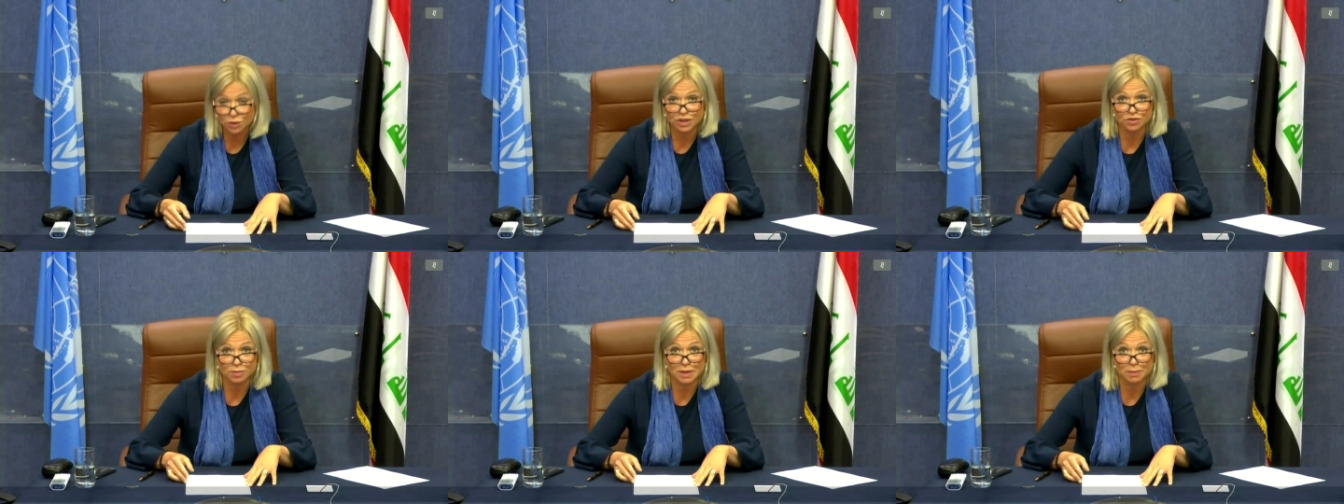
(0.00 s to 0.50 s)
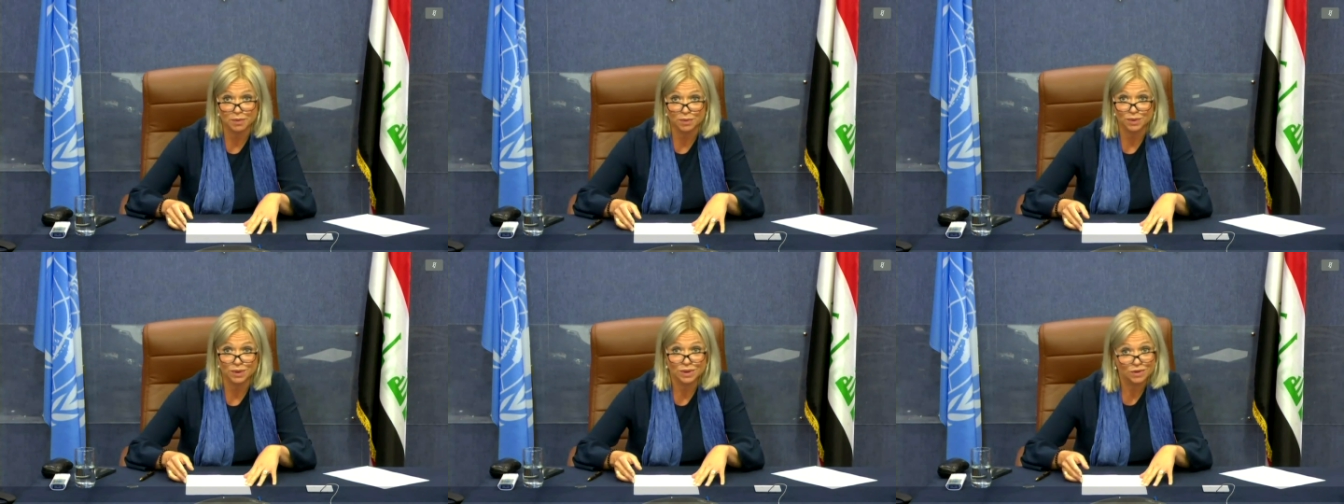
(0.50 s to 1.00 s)
the Kurdish
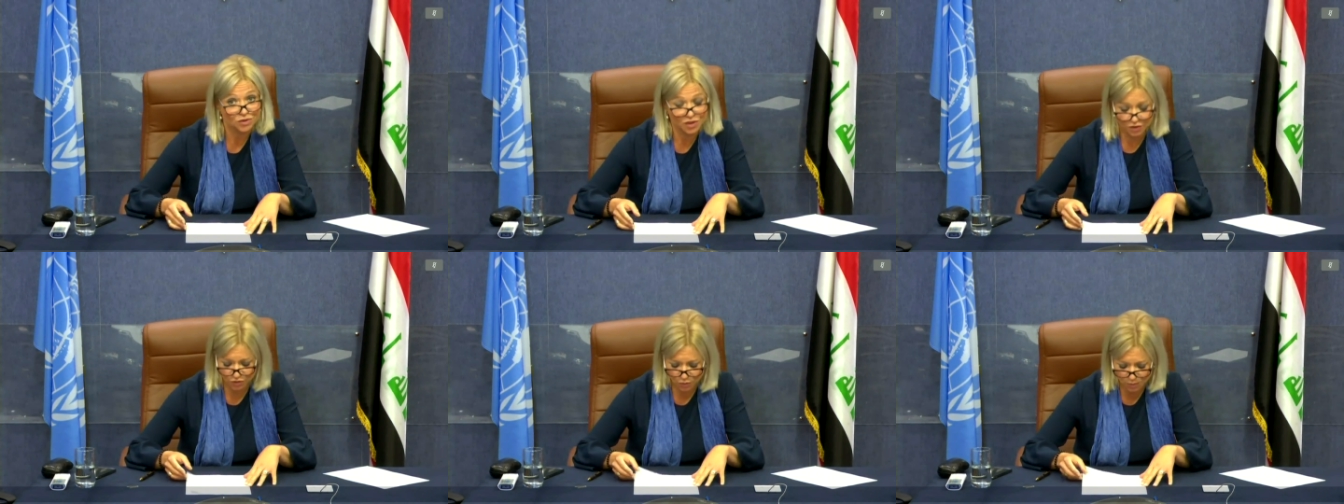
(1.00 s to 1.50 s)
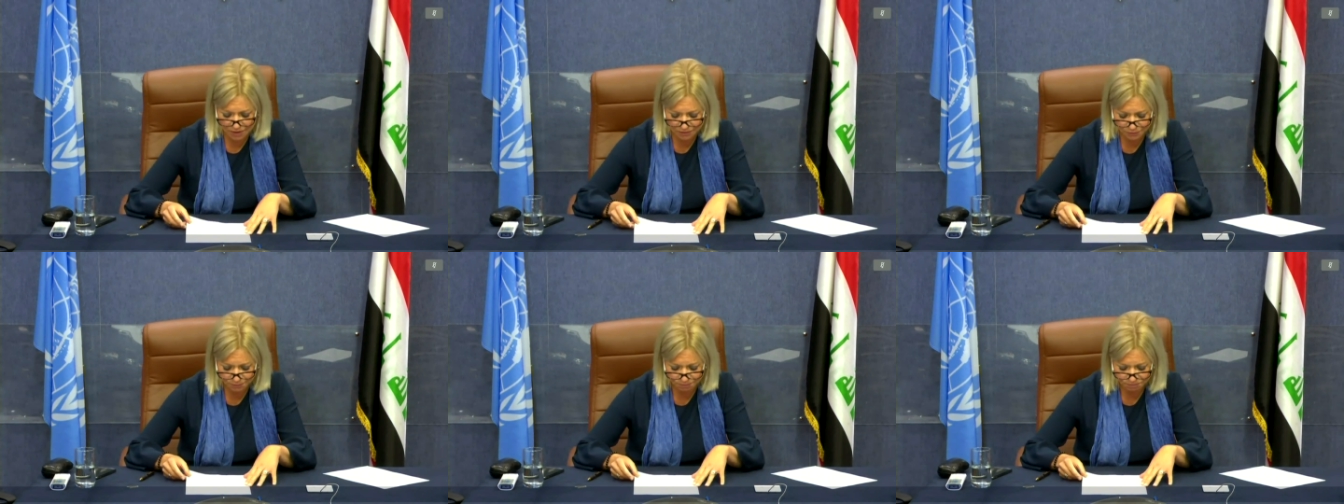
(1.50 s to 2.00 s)
people, far from
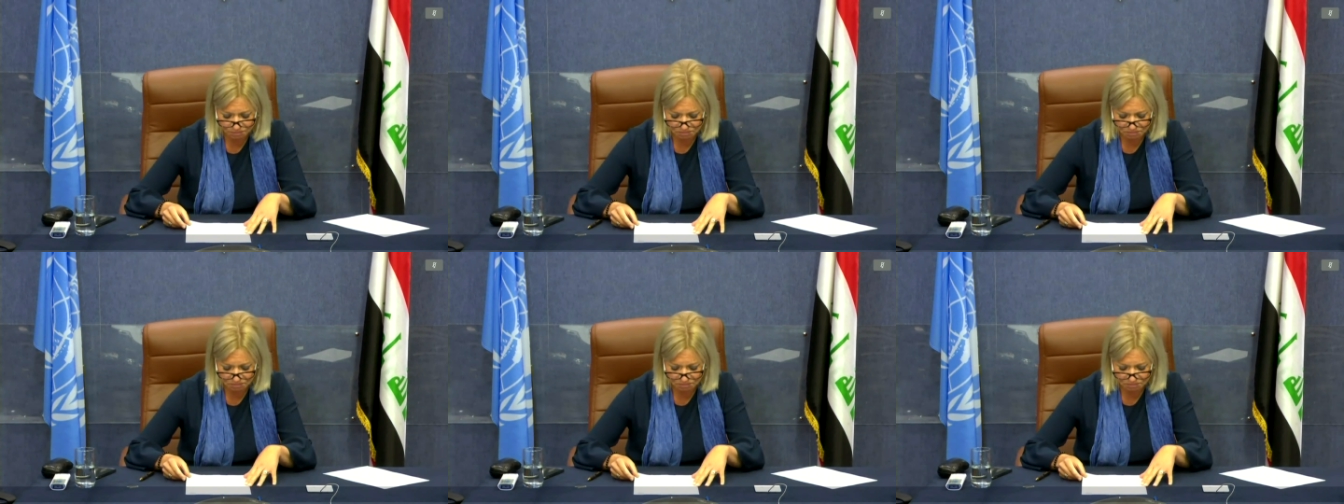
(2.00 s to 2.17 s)
it.